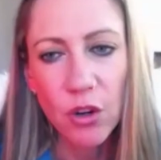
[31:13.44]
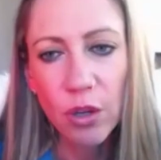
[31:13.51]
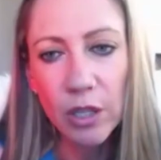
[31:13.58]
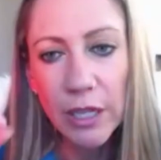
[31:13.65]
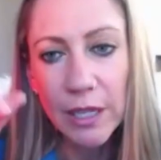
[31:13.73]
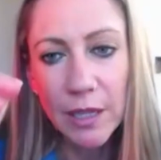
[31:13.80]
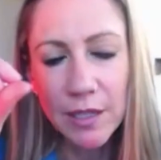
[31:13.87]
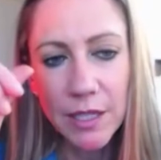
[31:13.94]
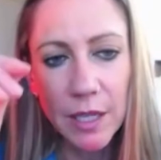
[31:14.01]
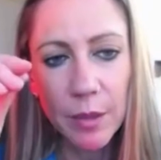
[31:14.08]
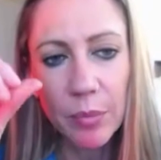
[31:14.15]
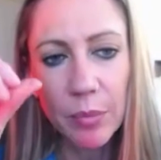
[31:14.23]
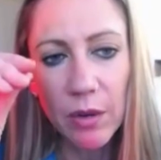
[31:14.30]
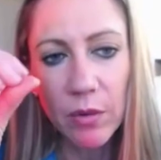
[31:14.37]
clean the
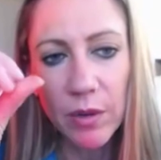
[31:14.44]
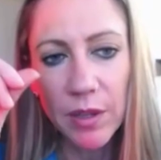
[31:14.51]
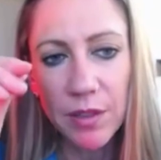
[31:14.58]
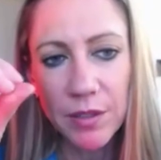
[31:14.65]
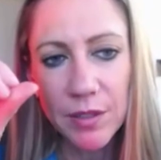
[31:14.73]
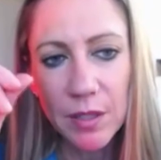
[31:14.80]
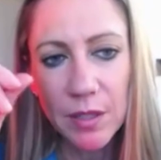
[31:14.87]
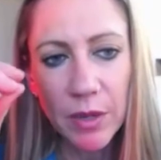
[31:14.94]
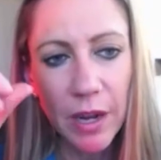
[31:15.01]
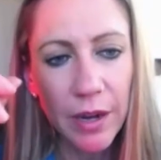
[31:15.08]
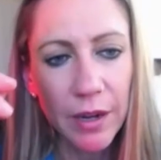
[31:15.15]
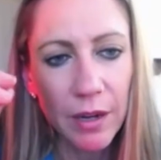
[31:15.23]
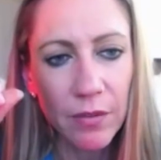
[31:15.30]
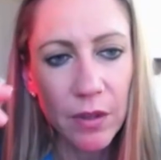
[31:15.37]
tip like with some
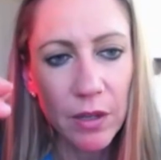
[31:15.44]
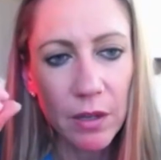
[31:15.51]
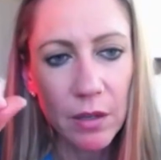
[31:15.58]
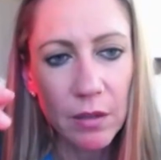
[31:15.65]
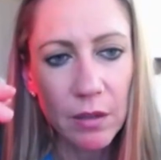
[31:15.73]
kind of a